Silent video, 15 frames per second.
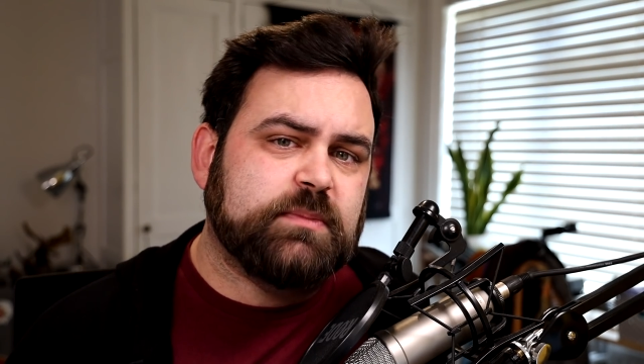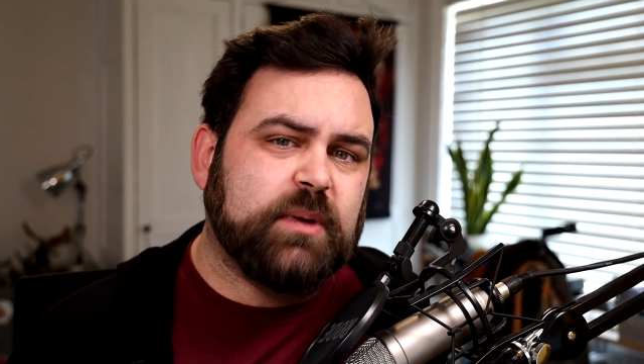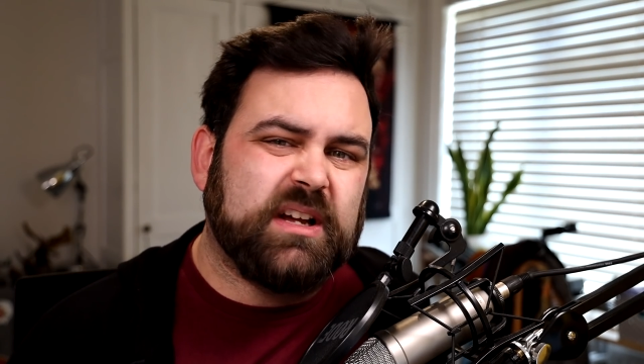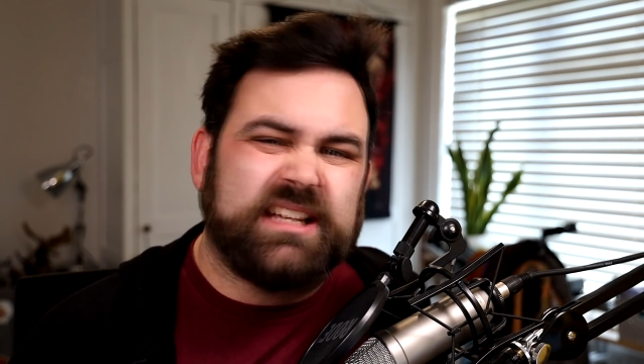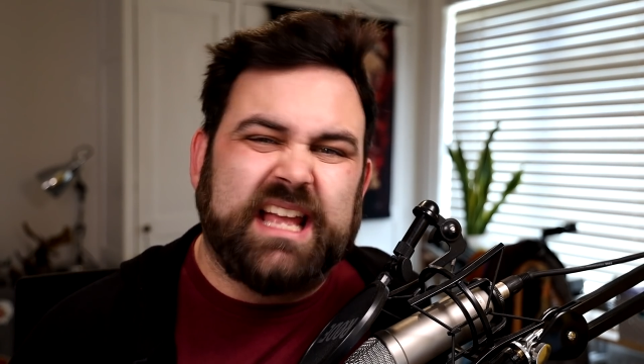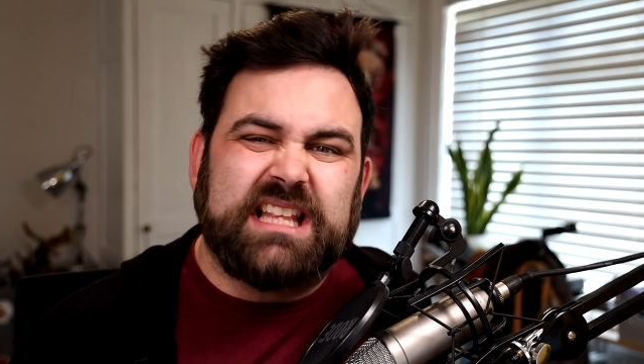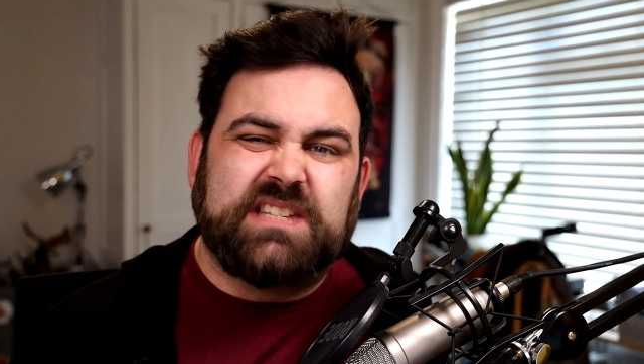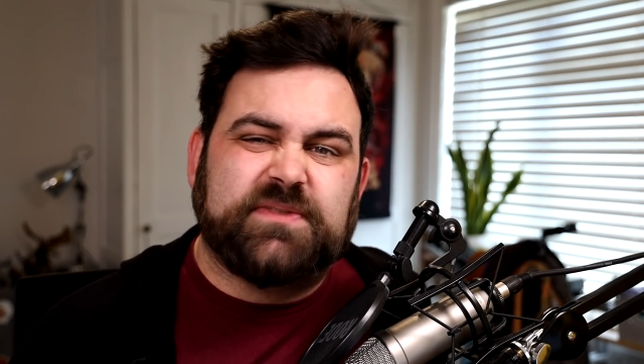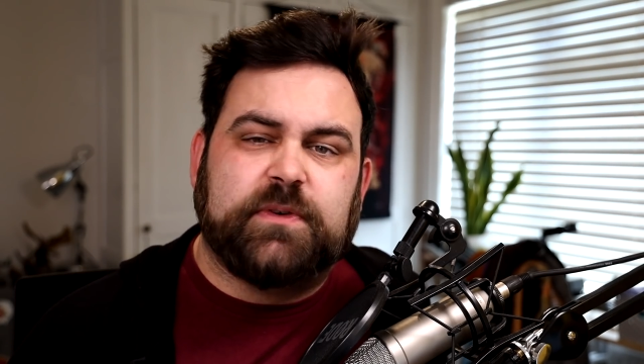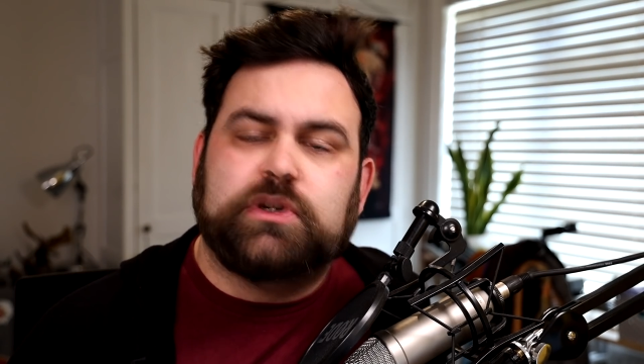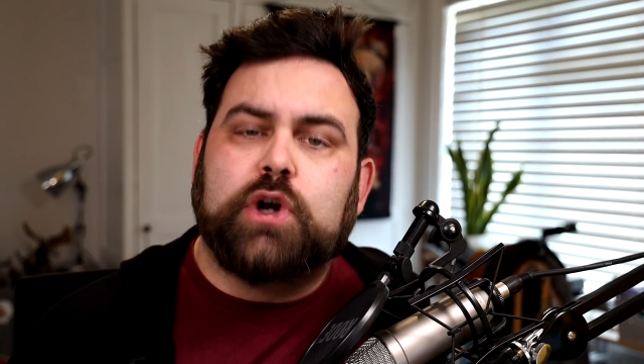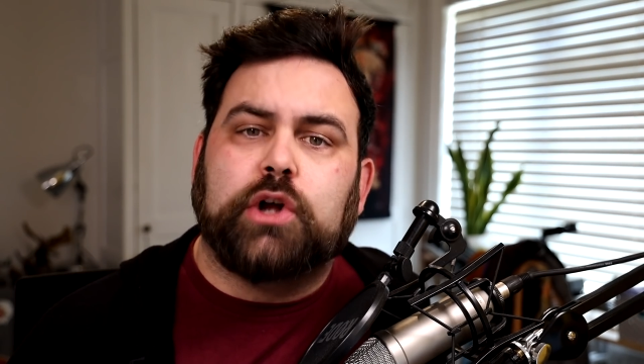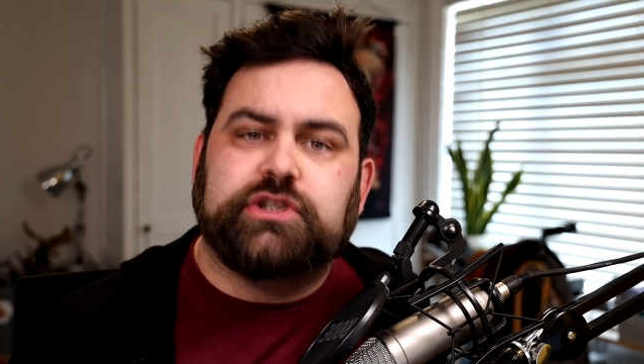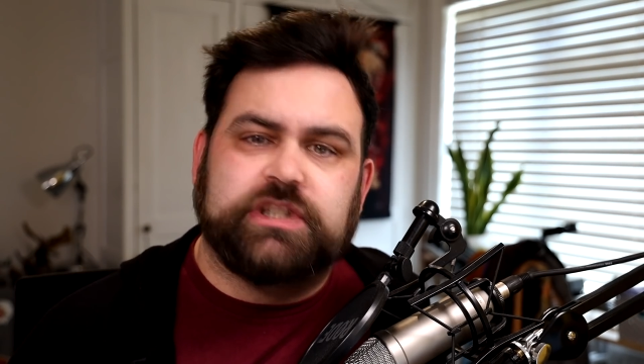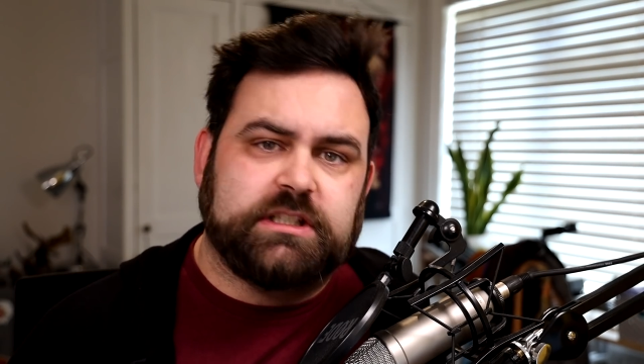but gets
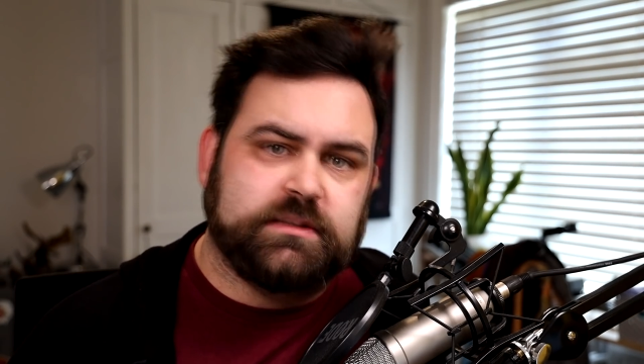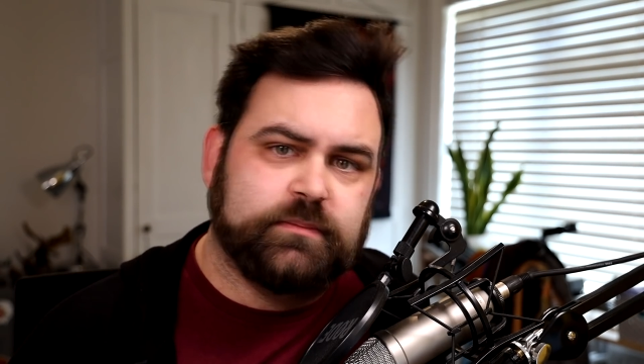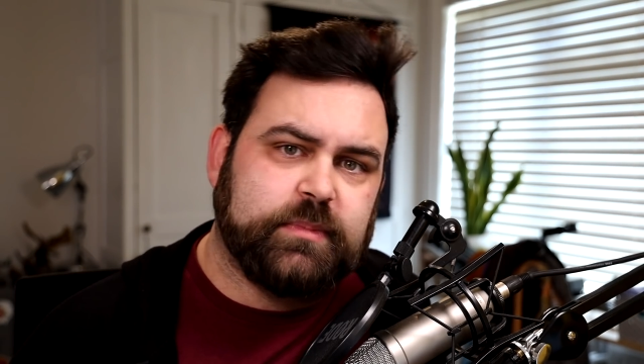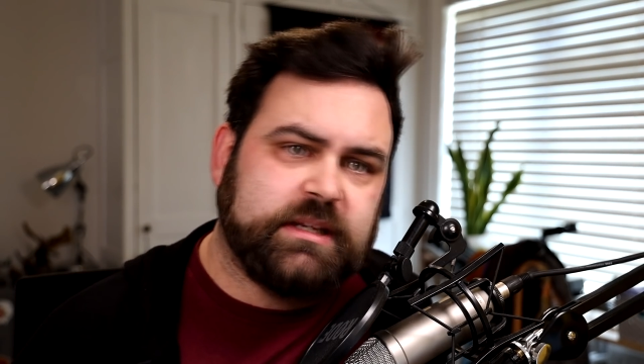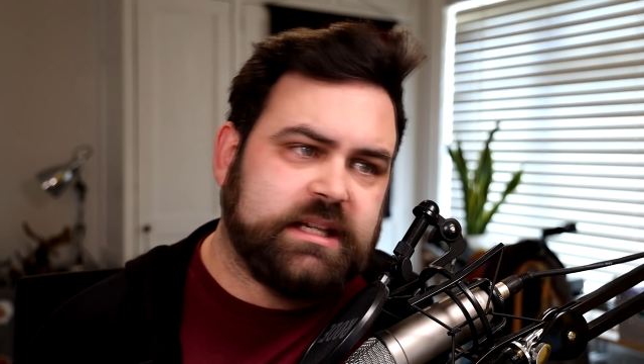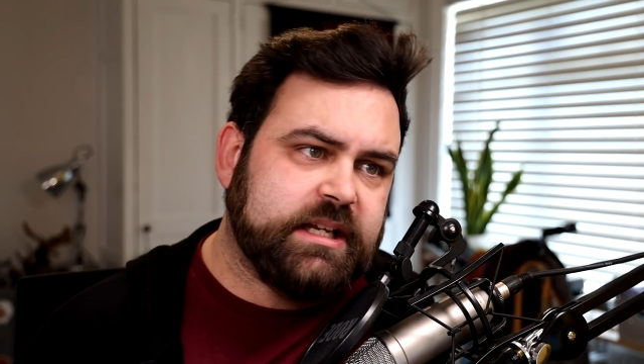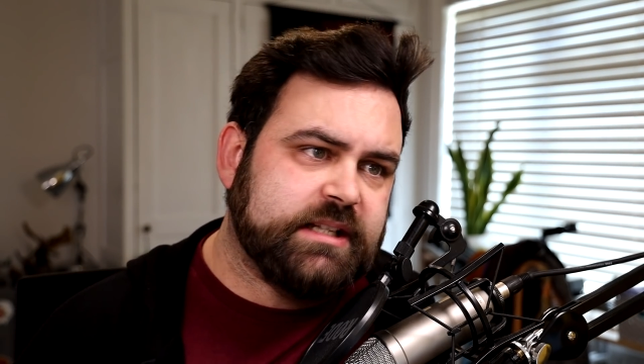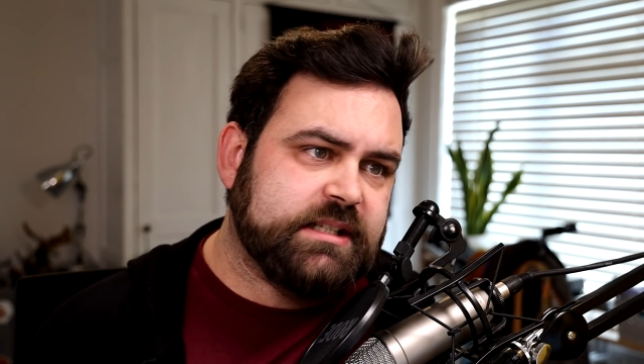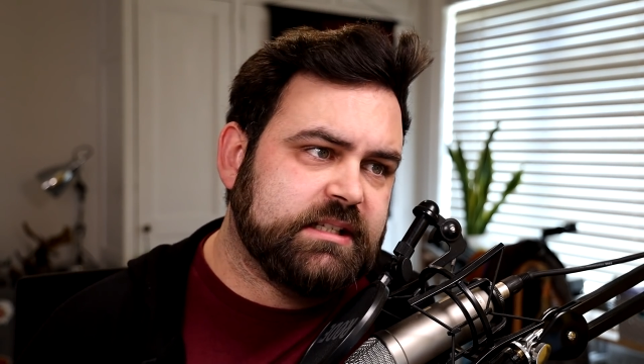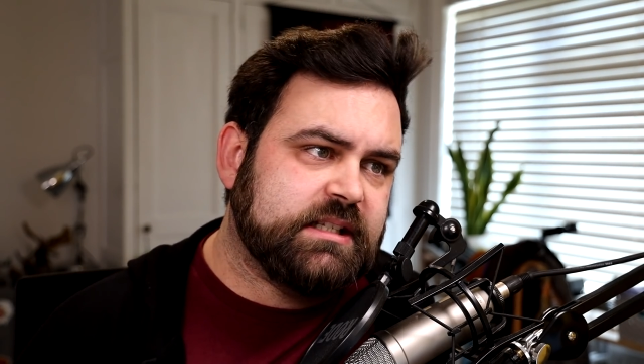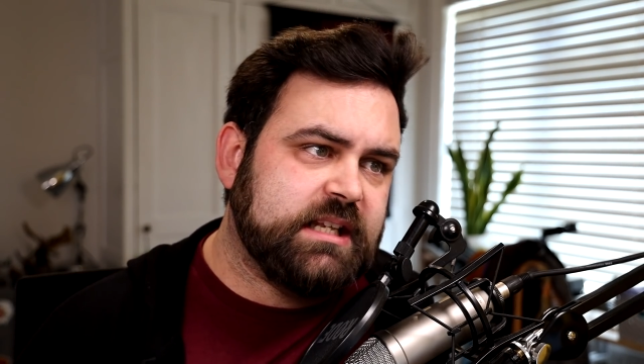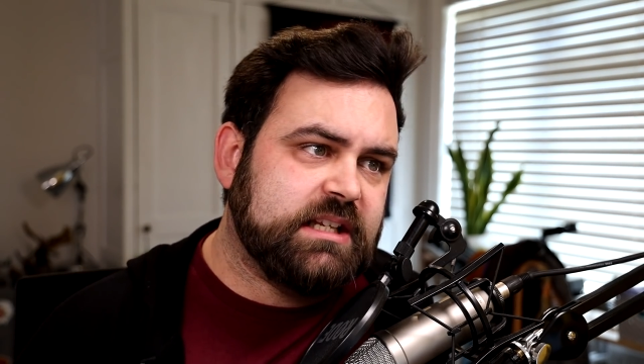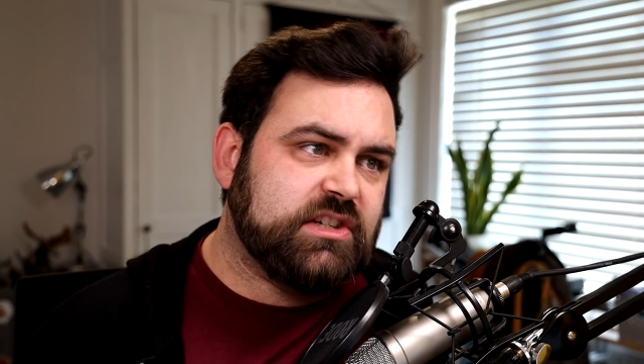forgotten because